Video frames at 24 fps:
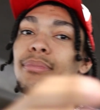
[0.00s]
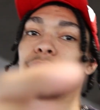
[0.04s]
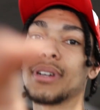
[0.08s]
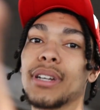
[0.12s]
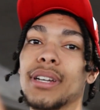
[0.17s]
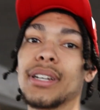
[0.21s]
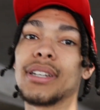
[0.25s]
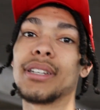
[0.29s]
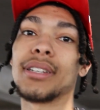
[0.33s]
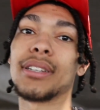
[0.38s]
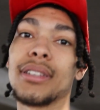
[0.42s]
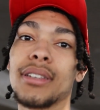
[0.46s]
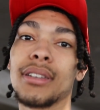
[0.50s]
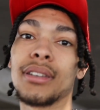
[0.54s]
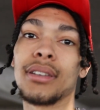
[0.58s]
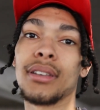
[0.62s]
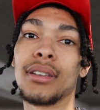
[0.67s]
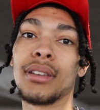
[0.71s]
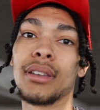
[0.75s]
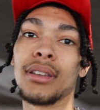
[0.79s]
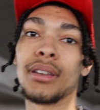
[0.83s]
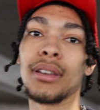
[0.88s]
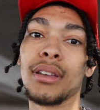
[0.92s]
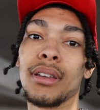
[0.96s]
because
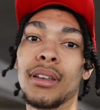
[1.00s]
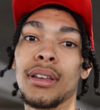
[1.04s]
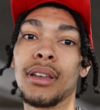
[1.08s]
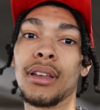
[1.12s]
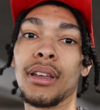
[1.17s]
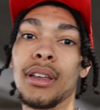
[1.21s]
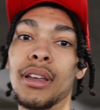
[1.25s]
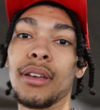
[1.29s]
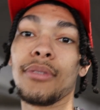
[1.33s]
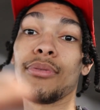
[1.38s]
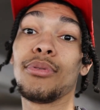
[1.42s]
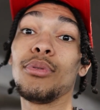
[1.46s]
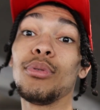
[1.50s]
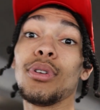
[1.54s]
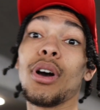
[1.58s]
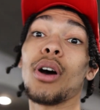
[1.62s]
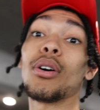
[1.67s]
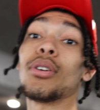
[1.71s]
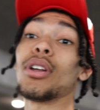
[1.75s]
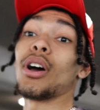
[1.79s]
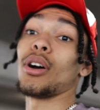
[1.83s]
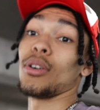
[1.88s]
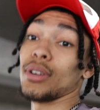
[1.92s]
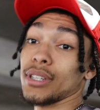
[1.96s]
if you
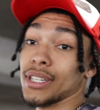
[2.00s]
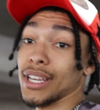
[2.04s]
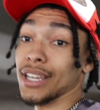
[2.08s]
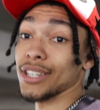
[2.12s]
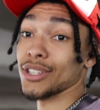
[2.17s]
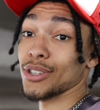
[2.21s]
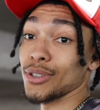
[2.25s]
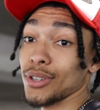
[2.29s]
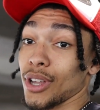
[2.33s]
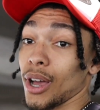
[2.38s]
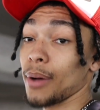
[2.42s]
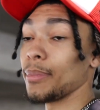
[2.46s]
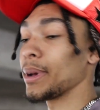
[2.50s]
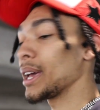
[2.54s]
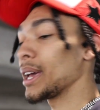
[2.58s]
don't know, it takes too long.